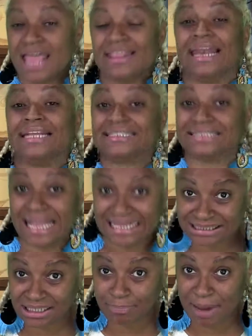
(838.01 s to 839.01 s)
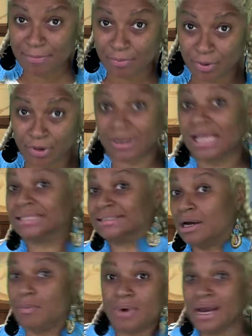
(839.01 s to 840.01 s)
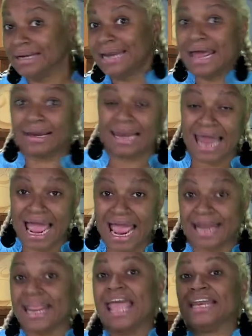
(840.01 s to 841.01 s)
that it states in the paperwork somewhere down the line